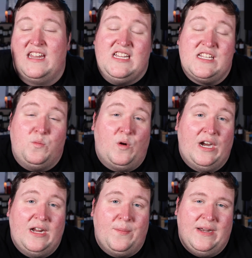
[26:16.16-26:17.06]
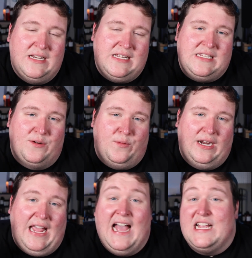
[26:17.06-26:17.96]
does work, but it doesn't
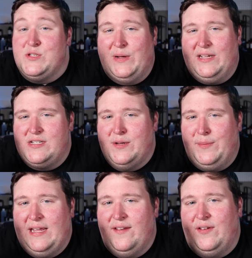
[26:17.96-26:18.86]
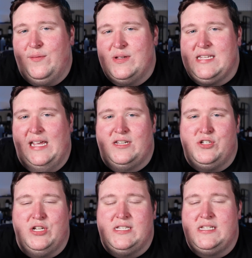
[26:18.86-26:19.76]
work as well to me if it was like
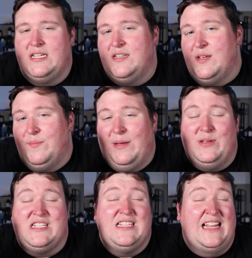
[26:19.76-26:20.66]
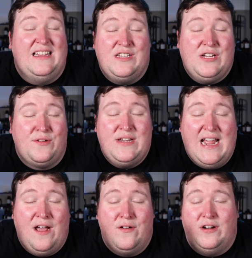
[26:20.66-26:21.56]
just maybe slightly toned
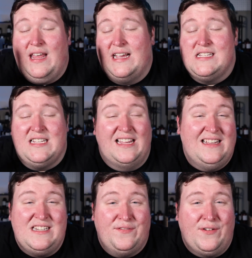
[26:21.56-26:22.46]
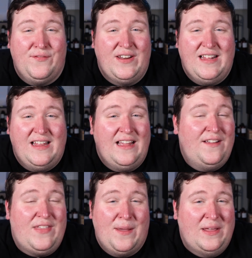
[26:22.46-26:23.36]
down or like a slightly different vanilla,
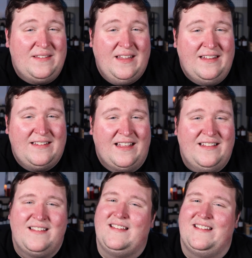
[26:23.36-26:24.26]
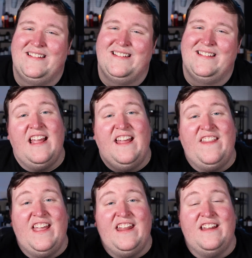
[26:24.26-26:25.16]
if that makes any sense.
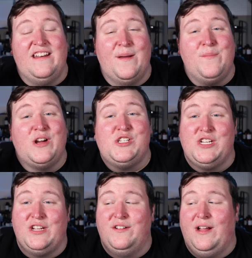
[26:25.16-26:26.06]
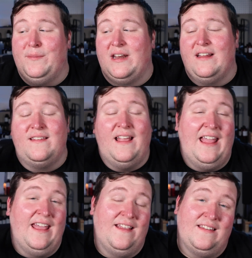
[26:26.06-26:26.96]
And then number 2, I'm gonna
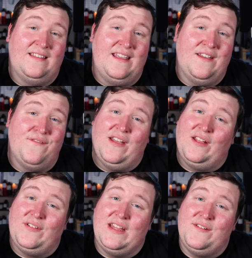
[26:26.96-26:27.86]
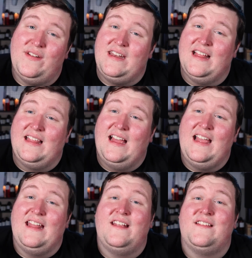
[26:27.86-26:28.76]
say, is the Velvet
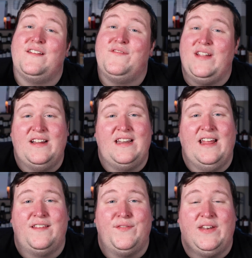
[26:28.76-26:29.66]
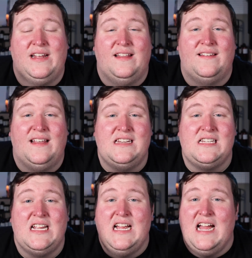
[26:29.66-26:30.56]
Vanilla. It is a very nice vanilla
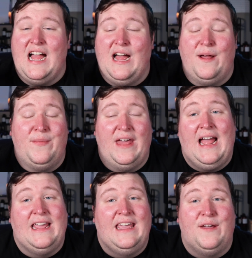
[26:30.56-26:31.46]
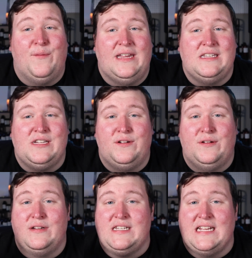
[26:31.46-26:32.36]
scent that I can't wait
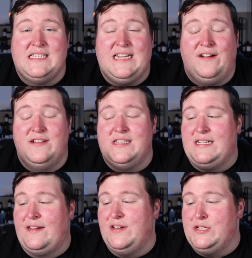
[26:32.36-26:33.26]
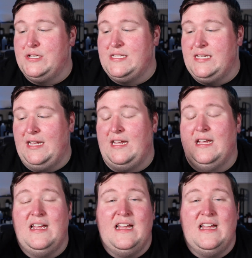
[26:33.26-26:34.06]
to test out and stuff and just see